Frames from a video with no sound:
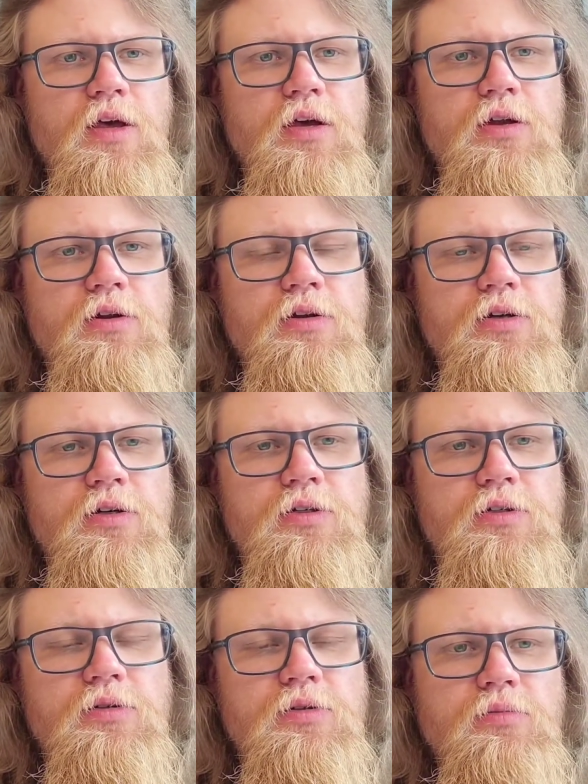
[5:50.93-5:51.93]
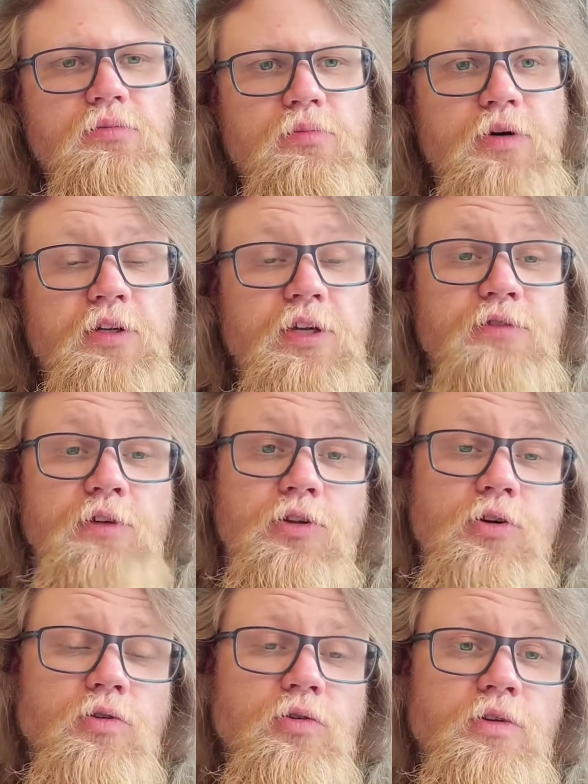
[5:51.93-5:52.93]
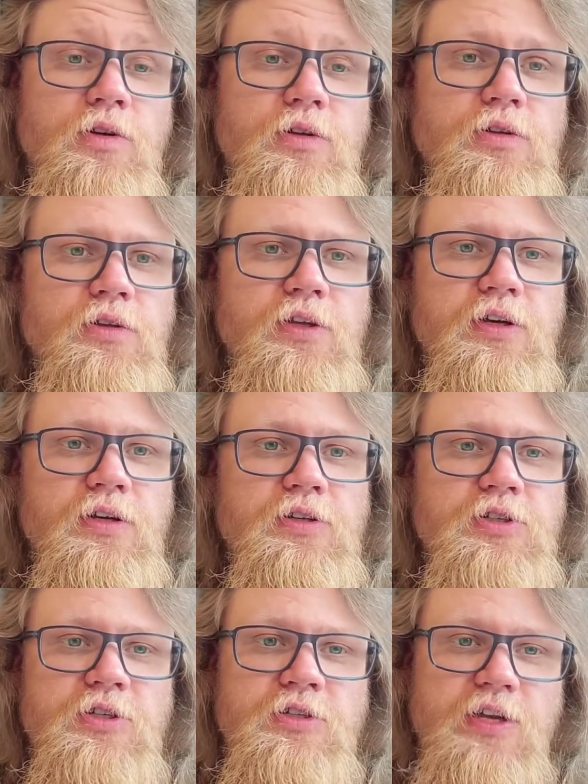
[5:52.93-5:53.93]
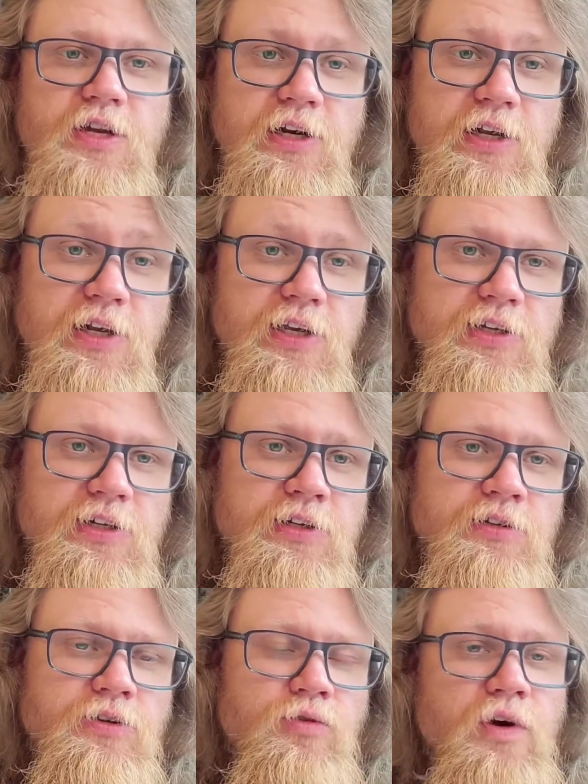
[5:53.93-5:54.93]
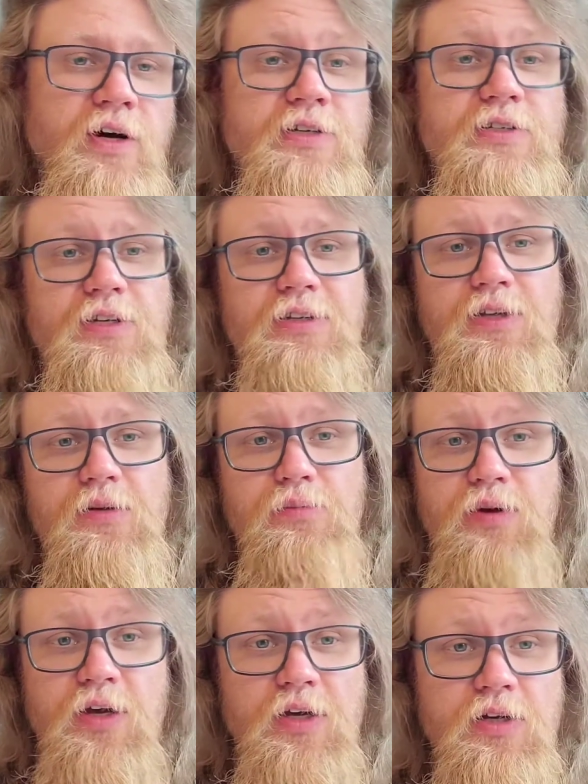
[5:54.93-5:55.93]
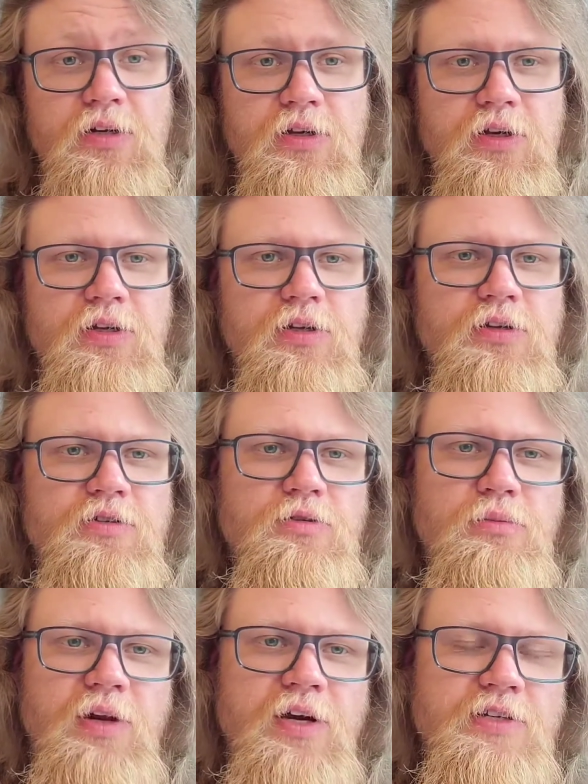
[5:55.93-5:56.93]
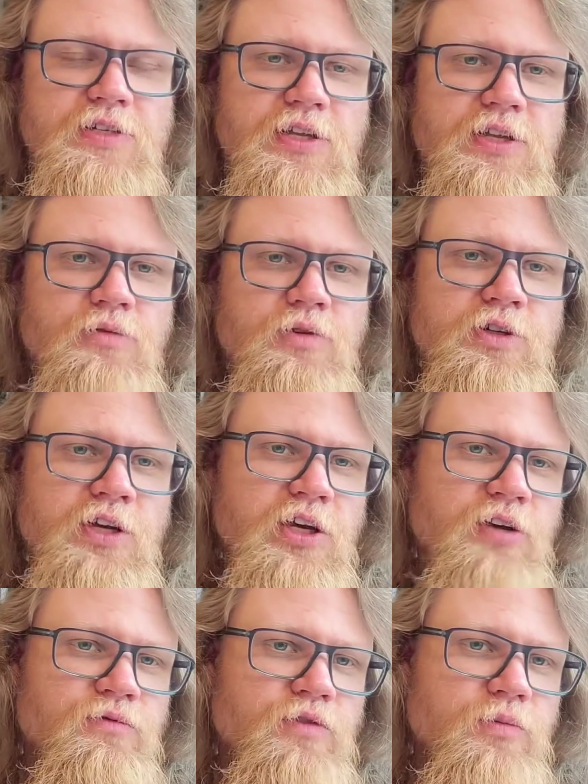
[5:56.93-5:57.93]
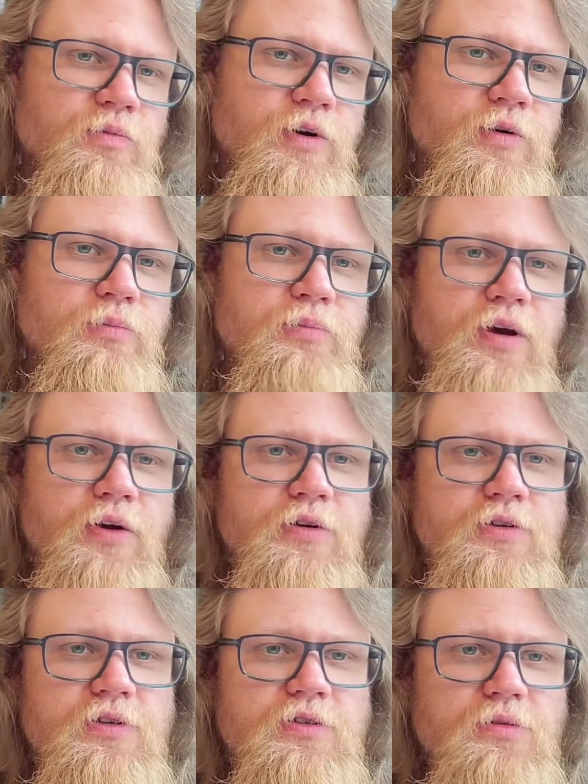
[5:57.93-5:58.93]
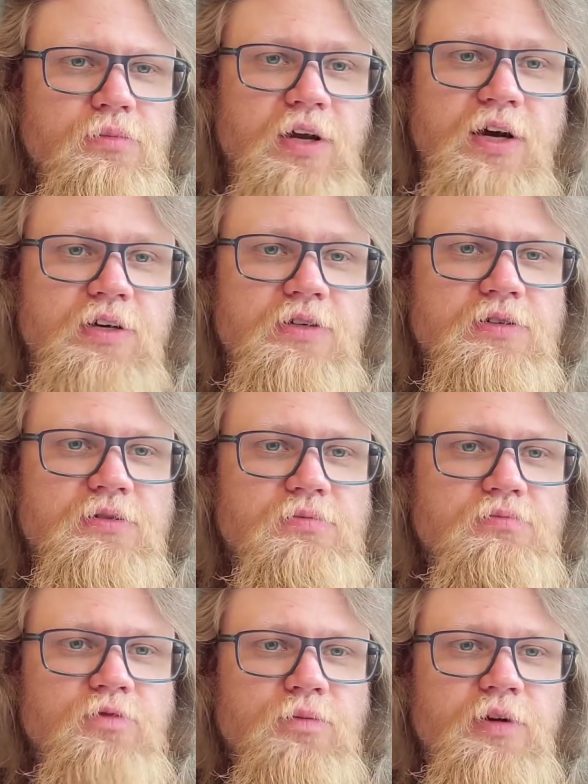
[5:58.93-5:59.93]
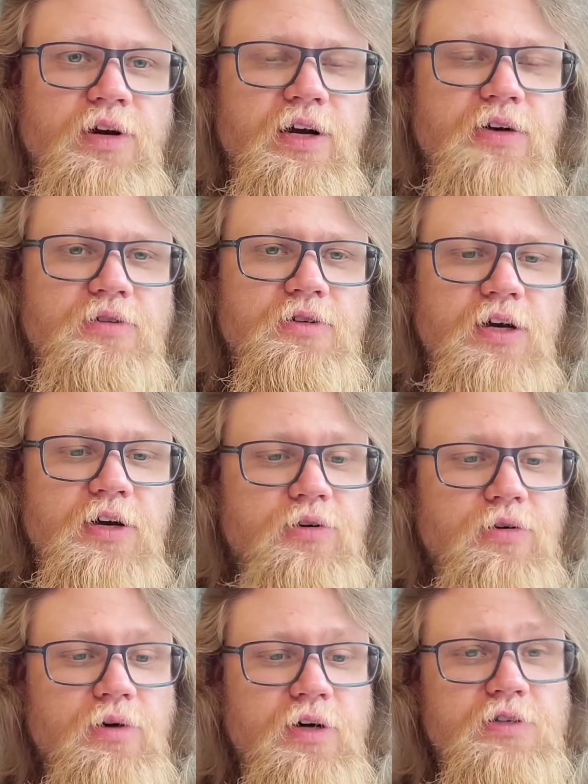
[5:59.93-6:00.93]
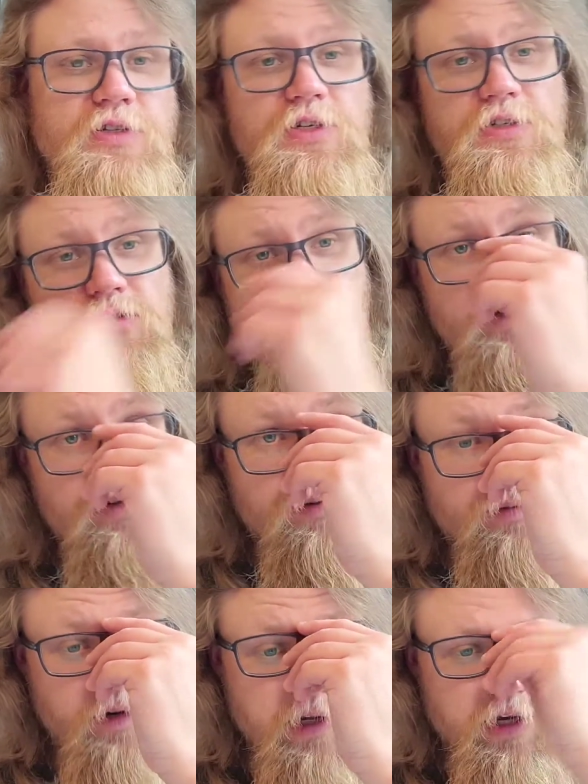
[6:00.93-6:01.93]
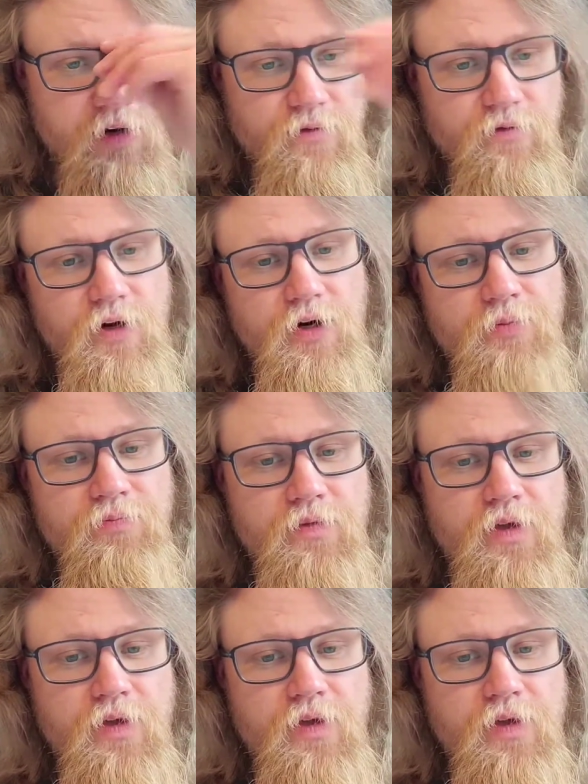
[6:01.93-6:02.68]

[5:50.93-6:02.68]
And but even though she's technically eating the rice that they paid and the supplies that they would take in from their parents' supplies from their house, I don't know why she's treating them really unfair.